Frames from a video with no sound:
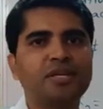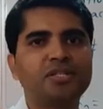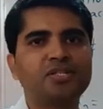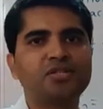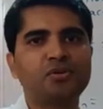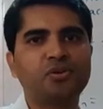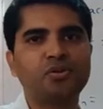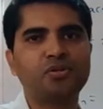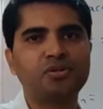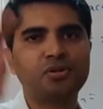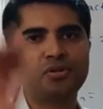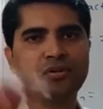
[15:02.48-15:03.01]

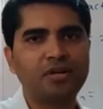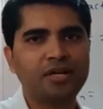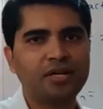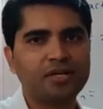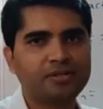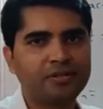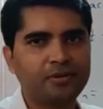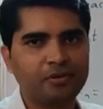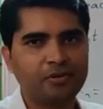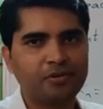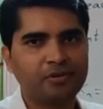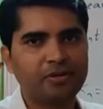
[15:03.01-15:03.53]
K0 is equal to x
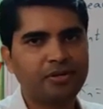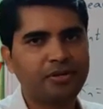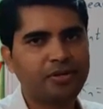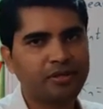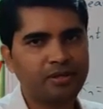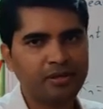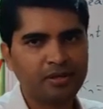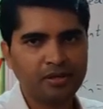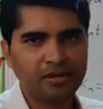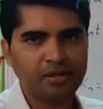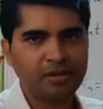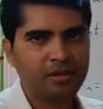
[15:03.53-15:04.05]
upon t.
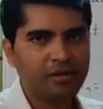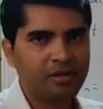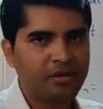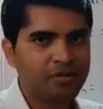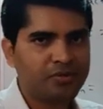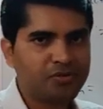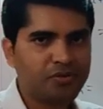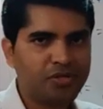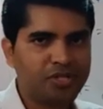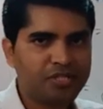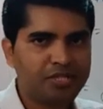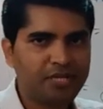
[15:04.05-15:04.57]

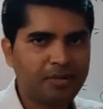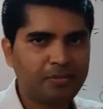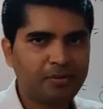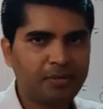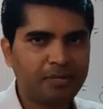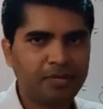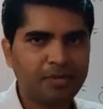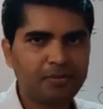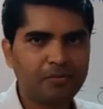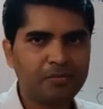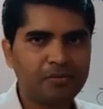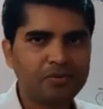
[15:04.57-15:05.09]
So it is
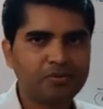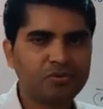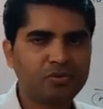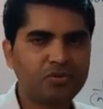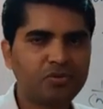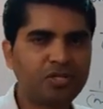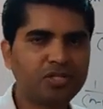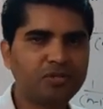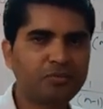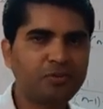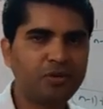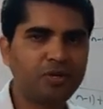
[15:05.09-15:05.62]
applicable. So
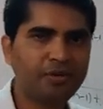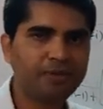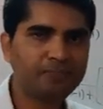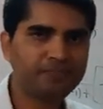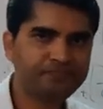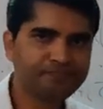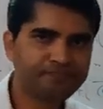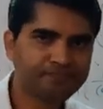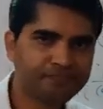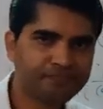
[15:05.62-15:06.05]
this way